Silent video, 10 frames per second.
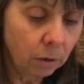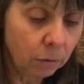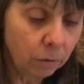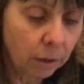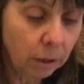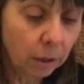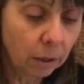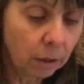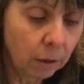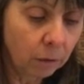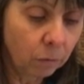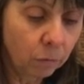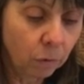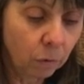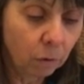3,
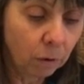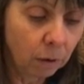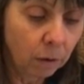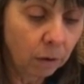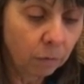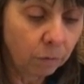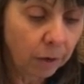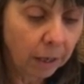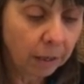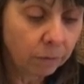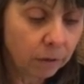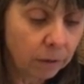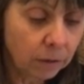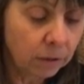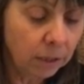4, 5,
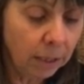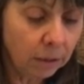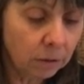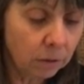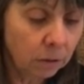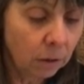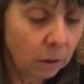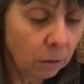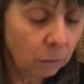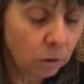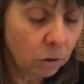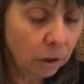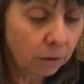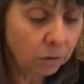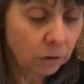6, which
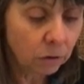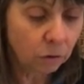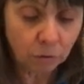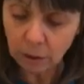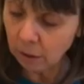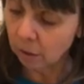leaves us 3